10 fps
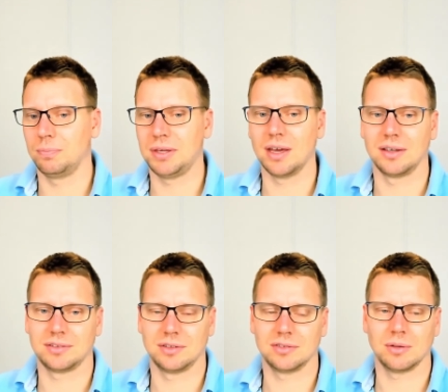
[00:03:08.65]
P I
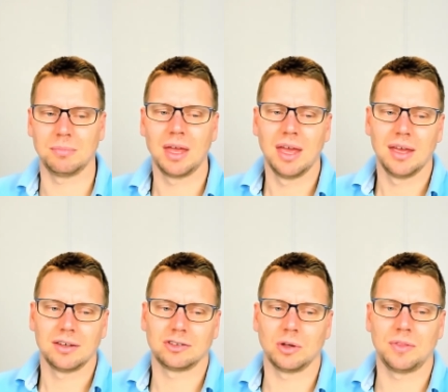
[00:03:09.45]
system.
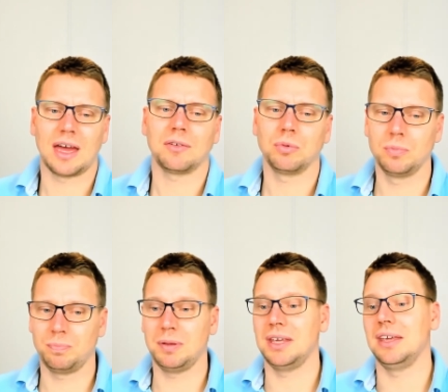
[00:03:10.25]
So that would
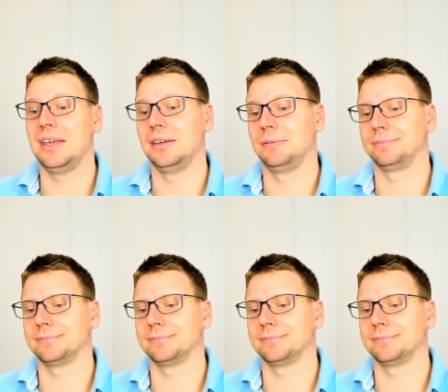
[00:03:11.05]
be